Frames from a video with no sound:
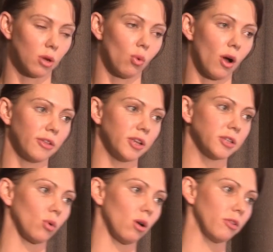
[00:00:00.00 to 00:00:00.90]
So while
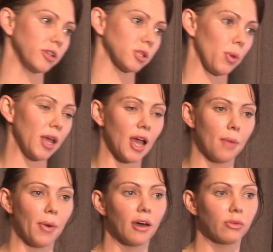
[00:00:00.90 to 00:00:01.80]
there's, while there's a P
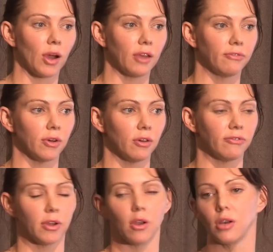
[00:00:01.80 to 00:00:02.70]
A pathway for,
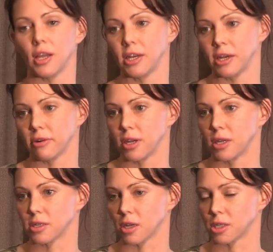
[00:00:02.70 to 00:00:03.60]
for lowland
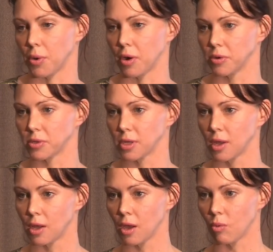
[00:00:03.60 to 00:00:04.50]
areas, I suppose,
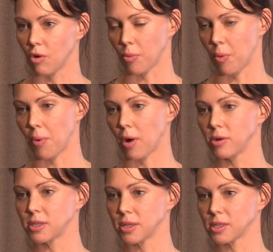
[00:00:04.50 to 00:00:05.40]
what they're
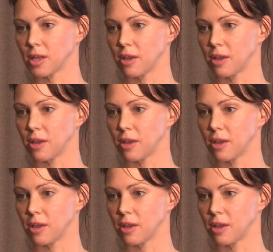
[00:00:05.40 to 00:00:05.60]
proposing is